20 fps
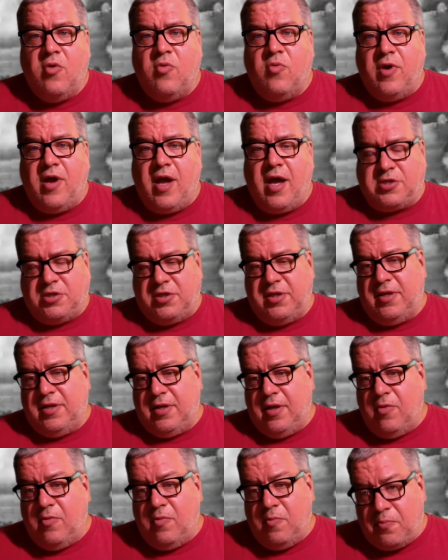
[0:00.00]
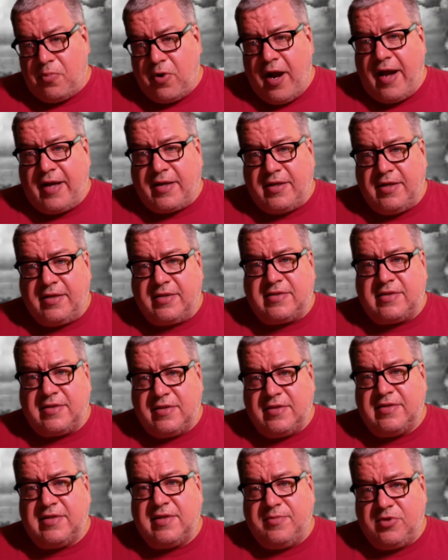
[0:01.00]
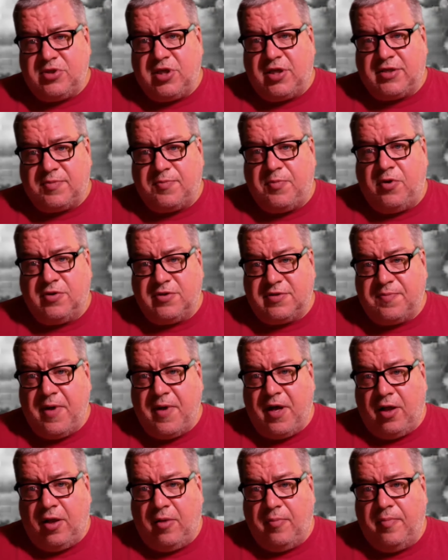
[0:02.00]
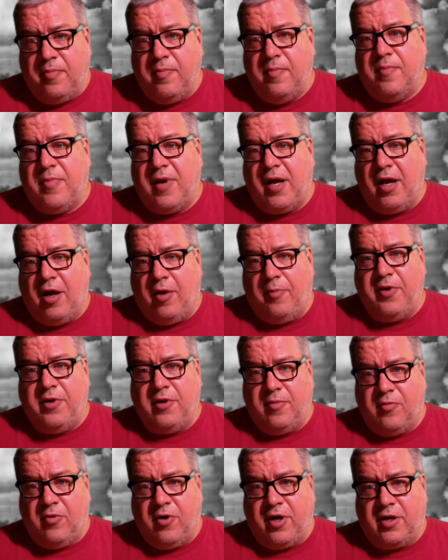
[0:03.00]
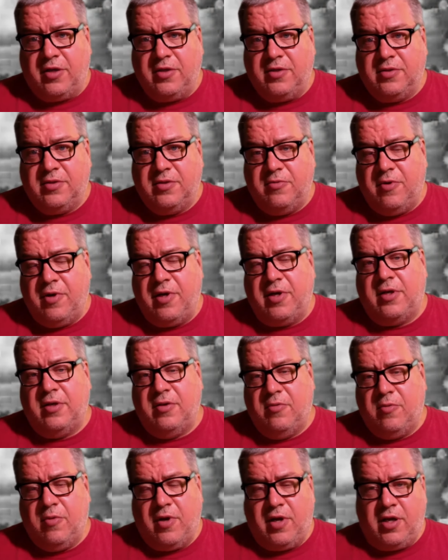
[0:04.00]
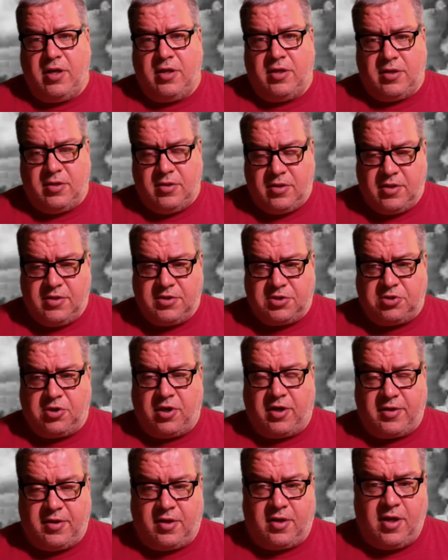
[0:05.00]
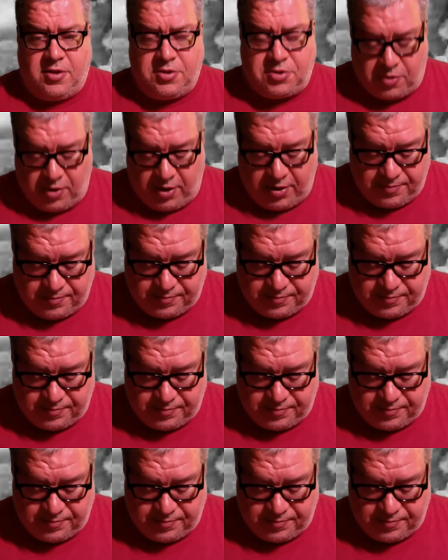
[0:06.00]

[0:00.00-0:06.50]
We actually practiced some just Postbellum by helping them reconstruct the country.